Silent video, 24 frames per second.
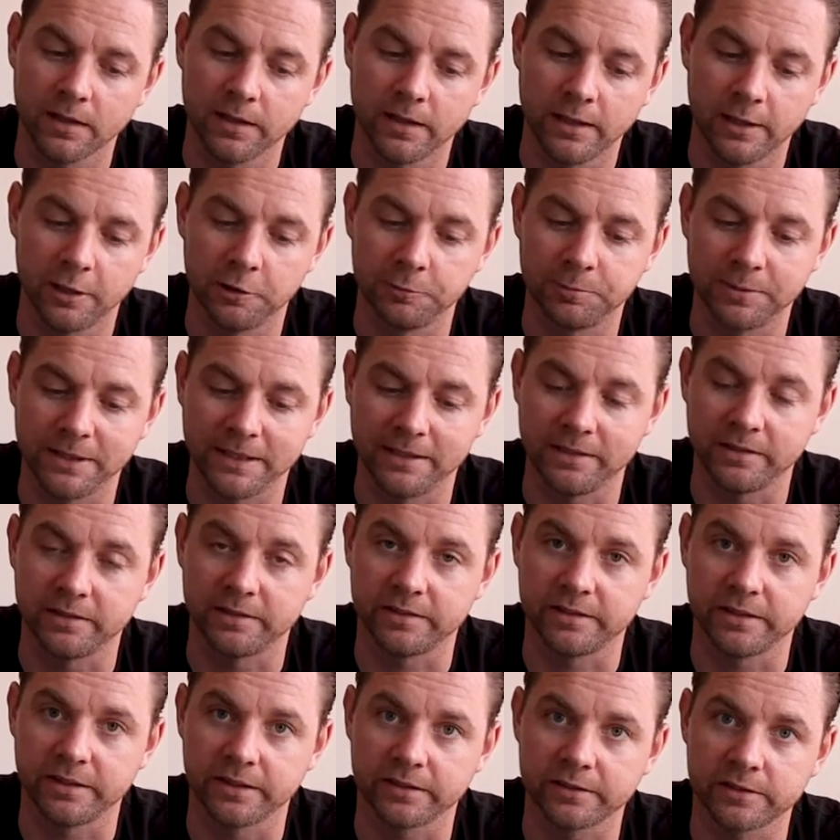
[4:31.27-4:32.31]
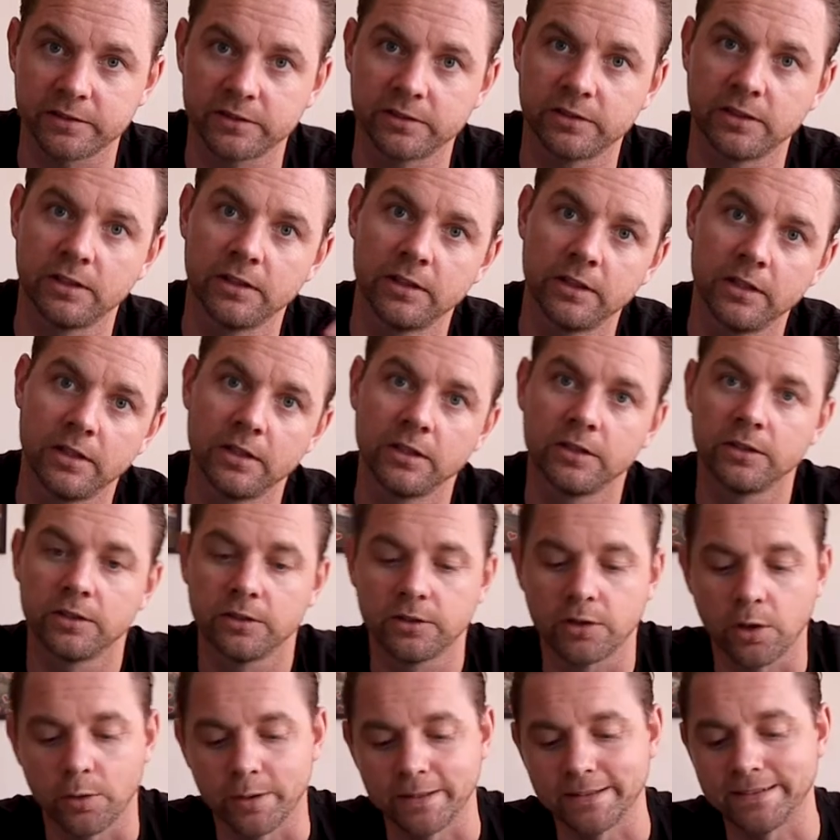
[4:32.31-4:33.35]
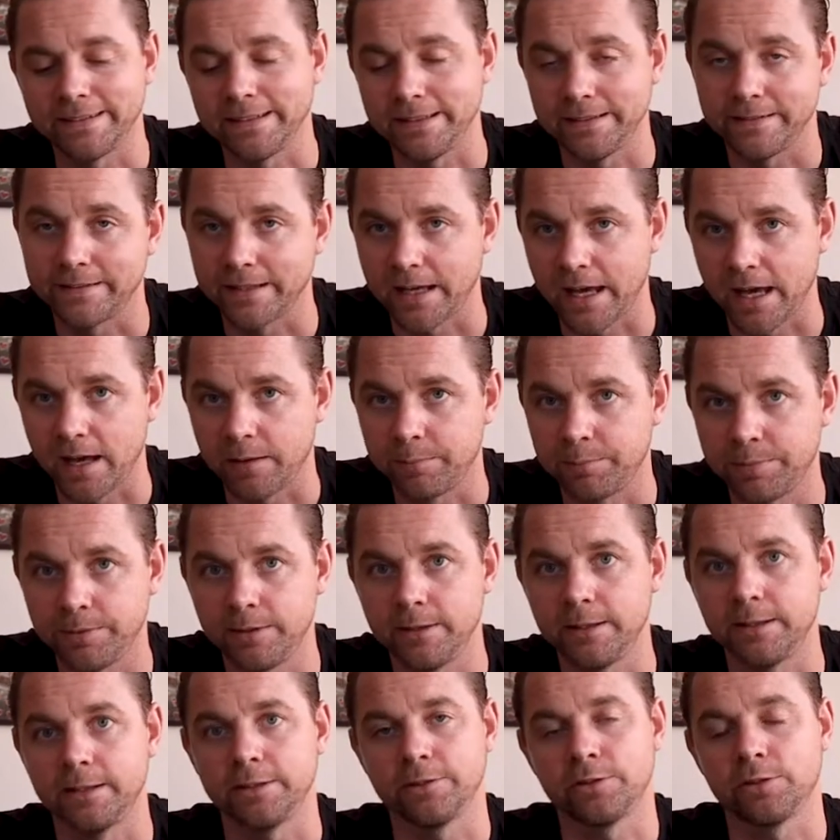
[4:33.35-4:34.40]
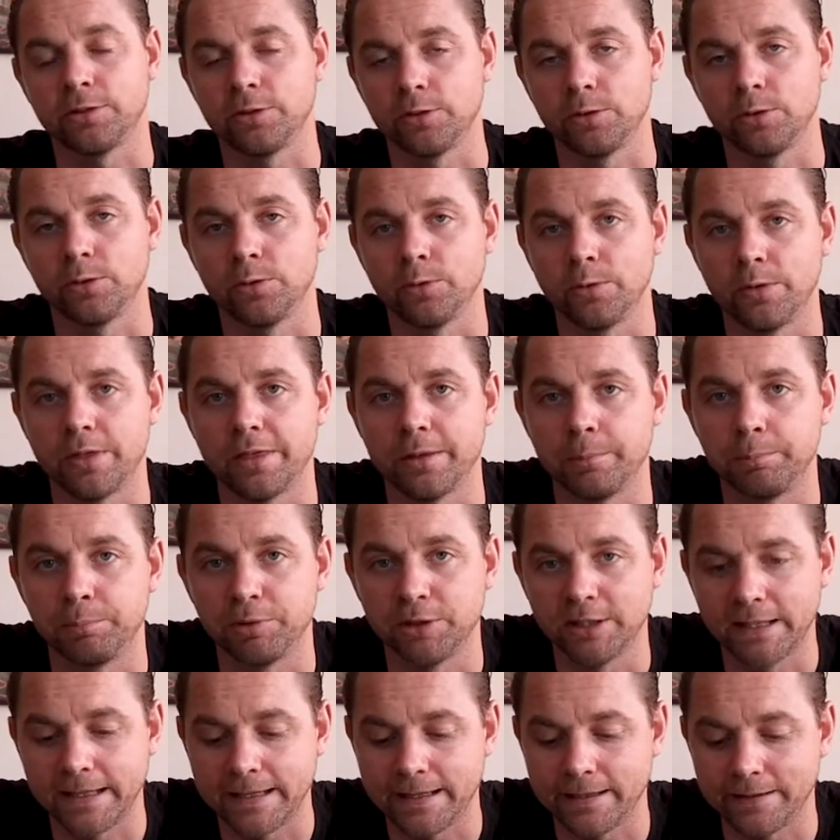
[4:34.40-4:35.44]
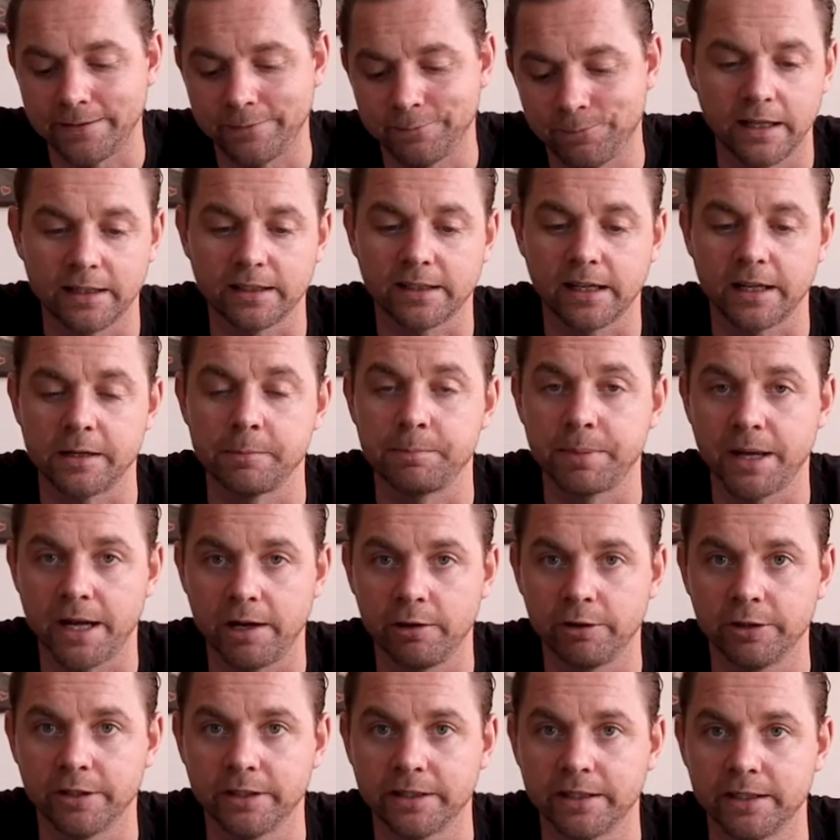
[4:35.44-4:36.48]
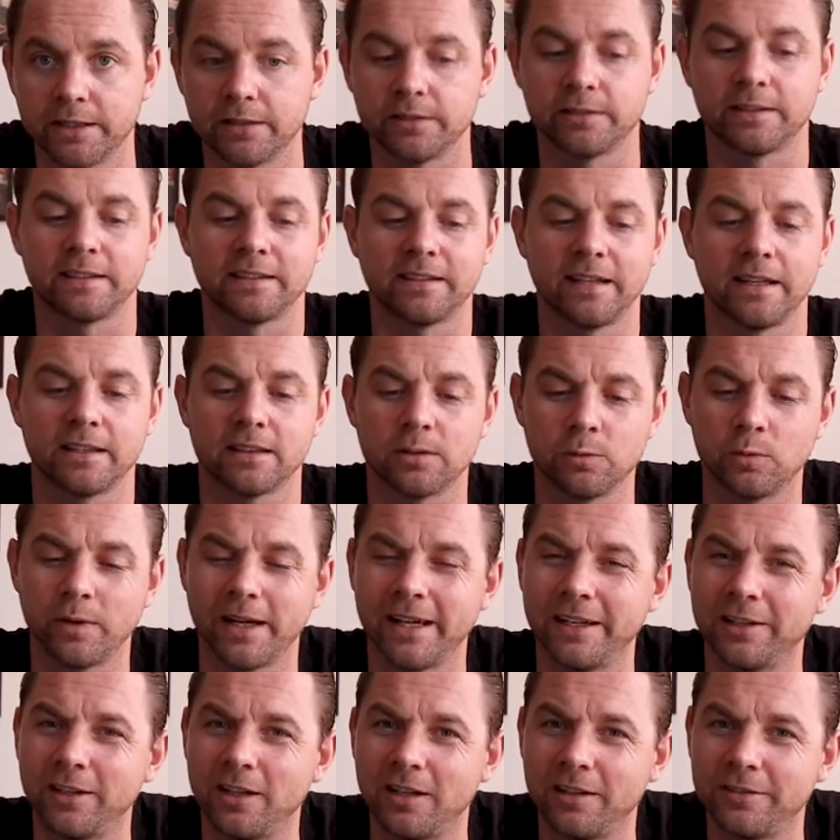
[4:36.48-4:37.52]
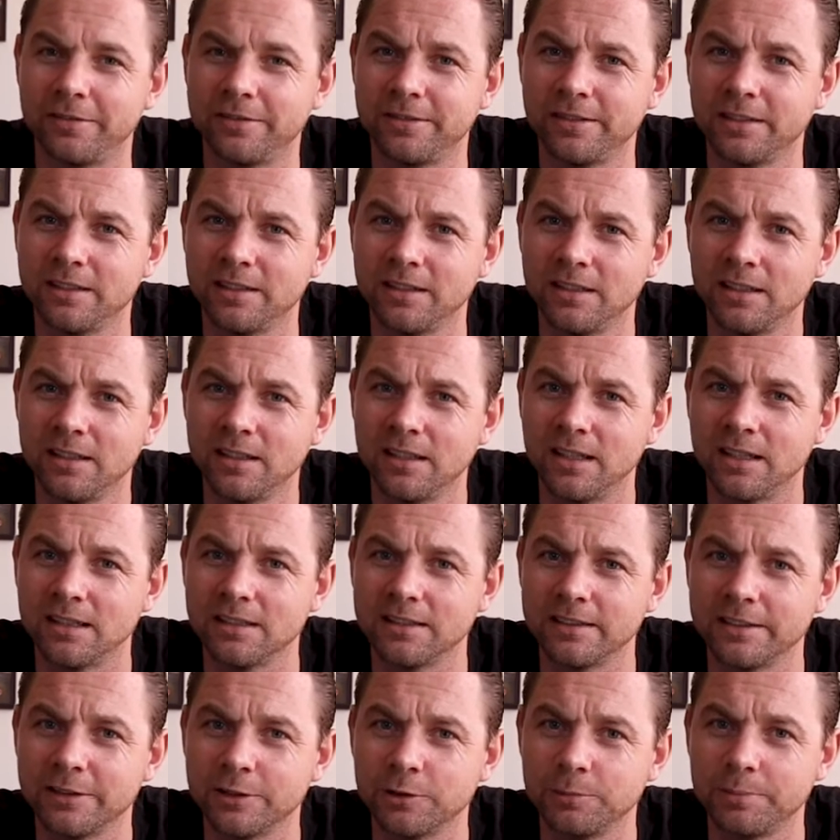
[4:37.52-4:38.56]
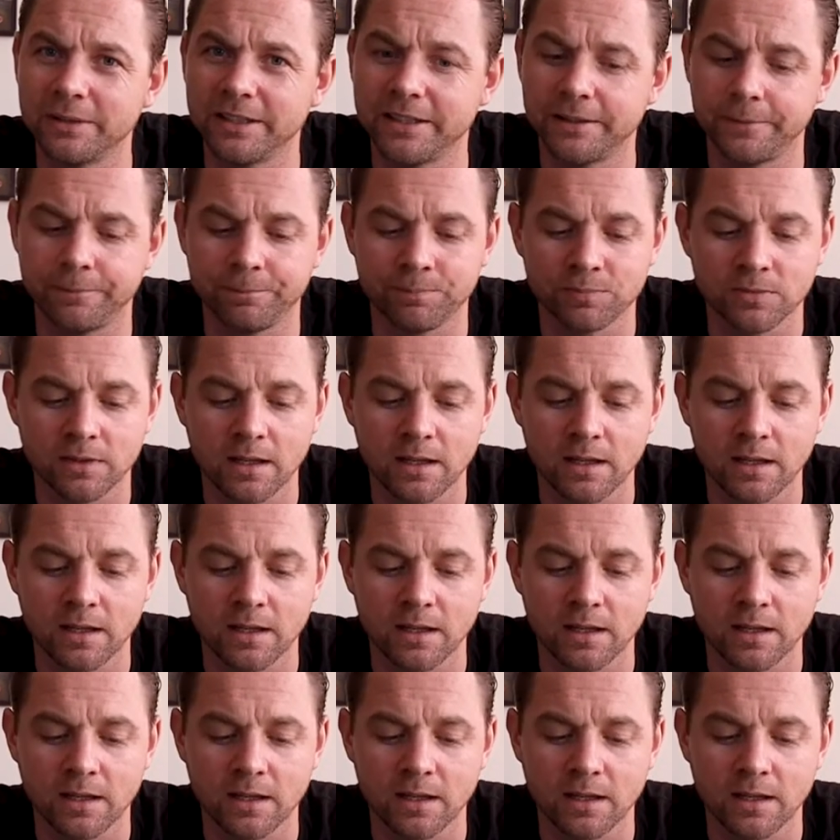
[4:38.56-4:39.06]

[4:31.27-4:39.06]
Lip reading: LPE6, going D-tap into the plate and kind of powering it to take the weight off a little bit.